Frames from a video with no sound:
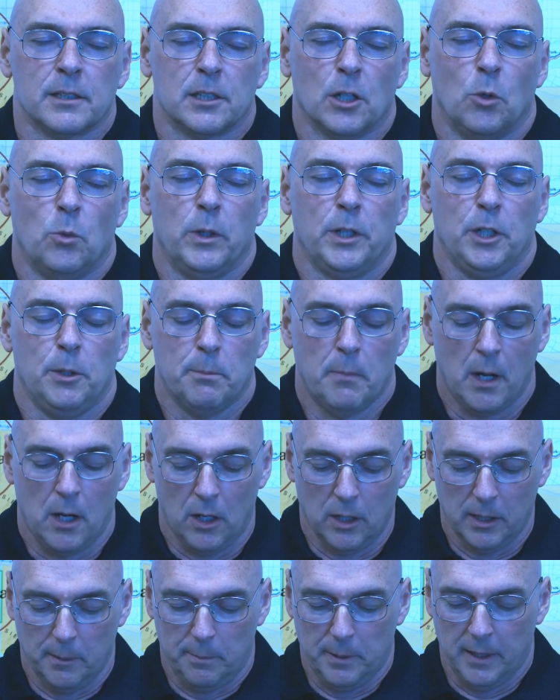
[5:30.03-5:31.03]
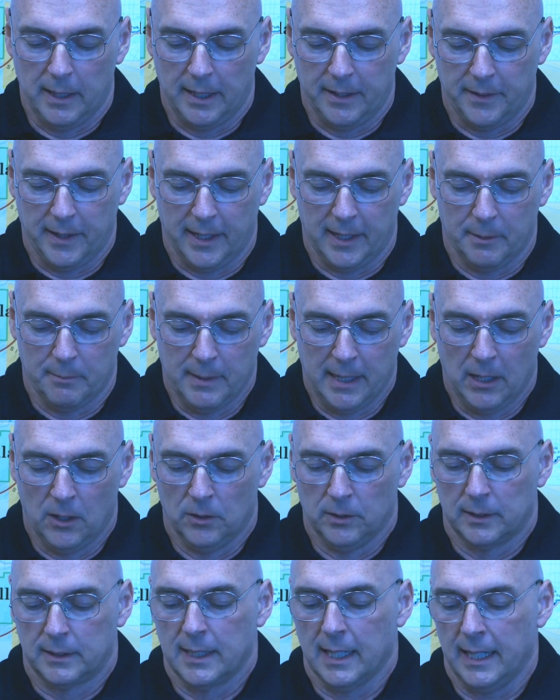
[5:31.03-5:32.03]
So when you multiply that
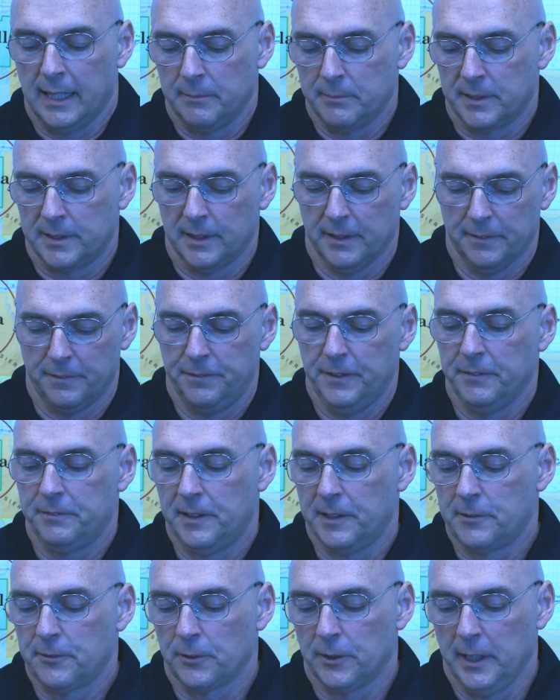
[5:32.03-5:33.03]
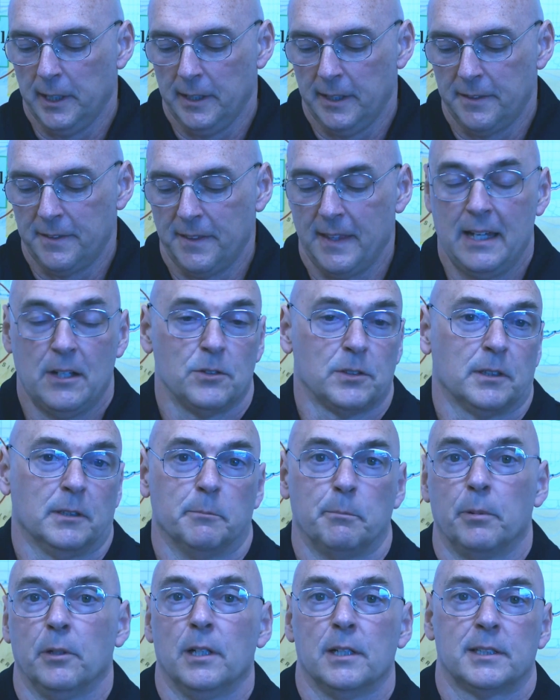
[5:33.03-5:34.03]
amount times the
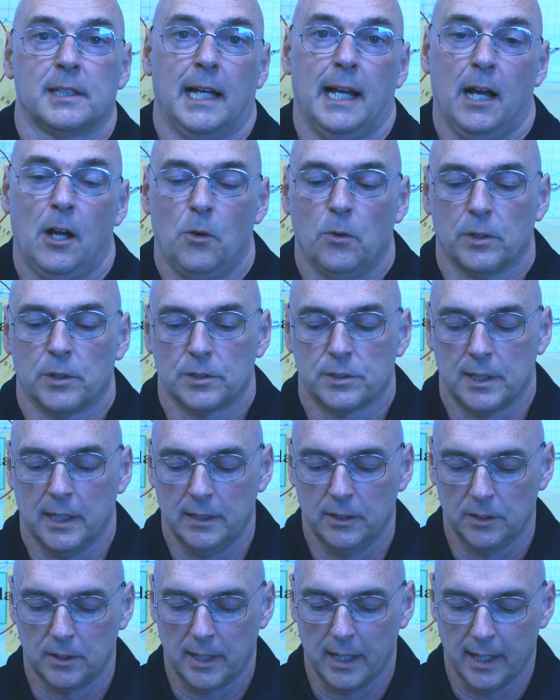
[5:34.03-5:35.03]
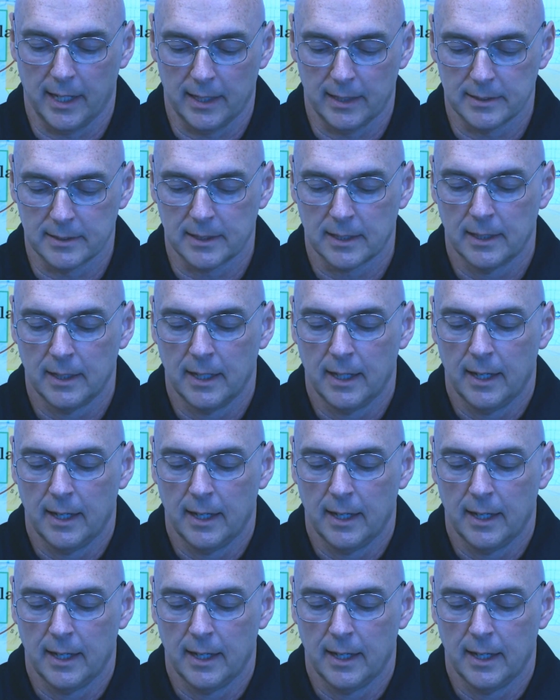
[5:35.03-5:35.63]
53,000 plus hours that you guys